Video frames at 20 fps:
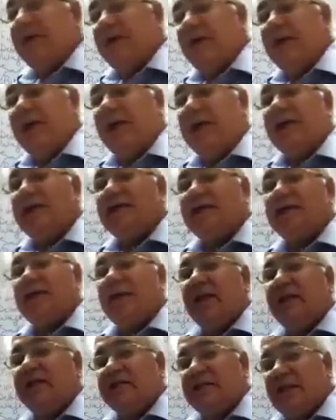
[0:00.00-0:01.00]
but here
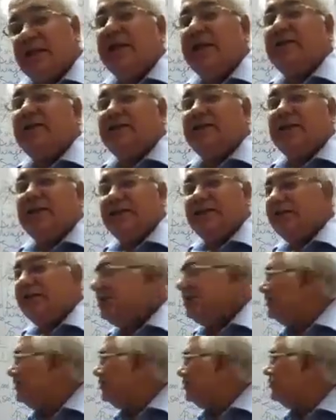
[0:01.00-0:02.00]
is a slight
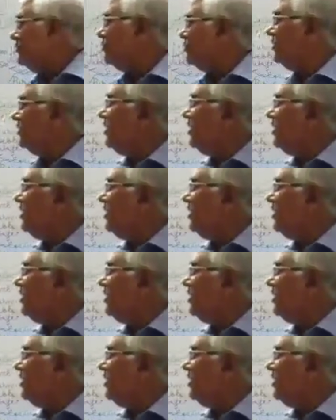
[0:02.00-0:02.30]
change.